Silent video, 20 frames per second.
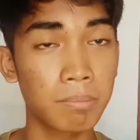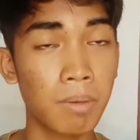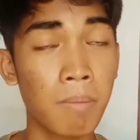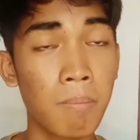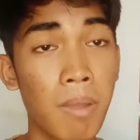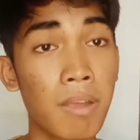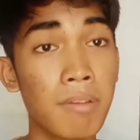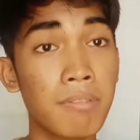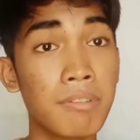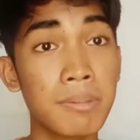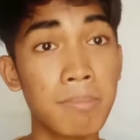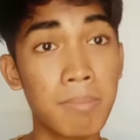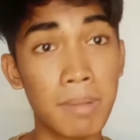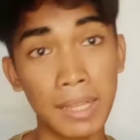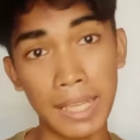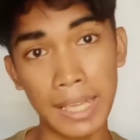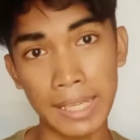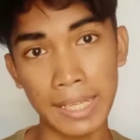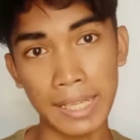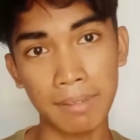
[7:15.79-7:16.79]

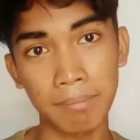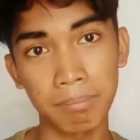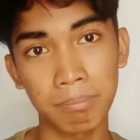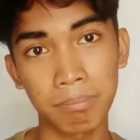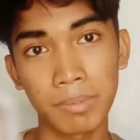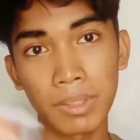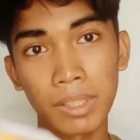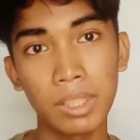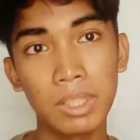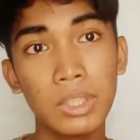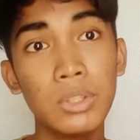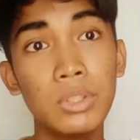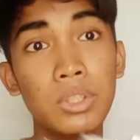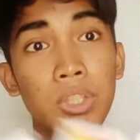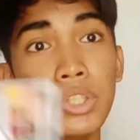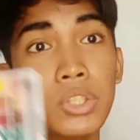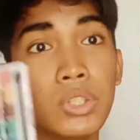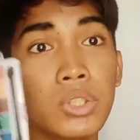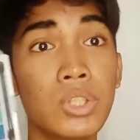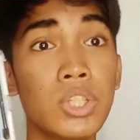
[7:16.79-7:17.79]
Everybody. You
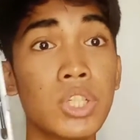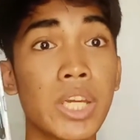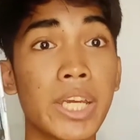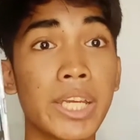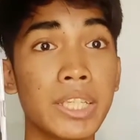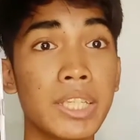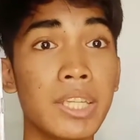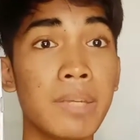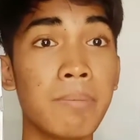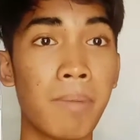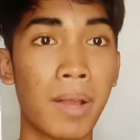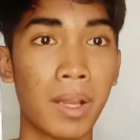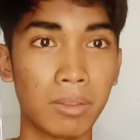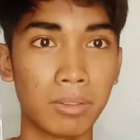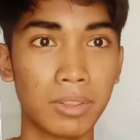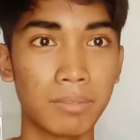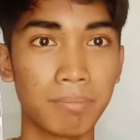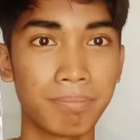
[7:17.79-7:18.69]
need to check them out.